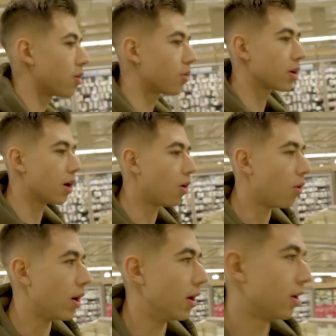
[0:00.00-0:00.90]
don't know where to go.
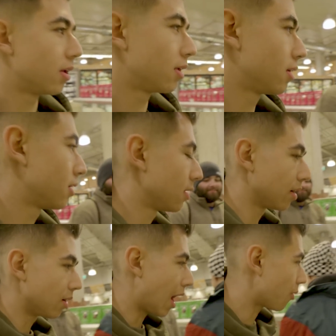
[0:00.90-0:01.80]
Oh wait.
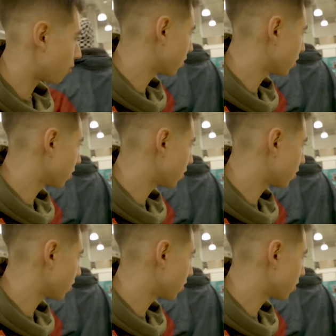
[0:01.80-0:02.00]
How?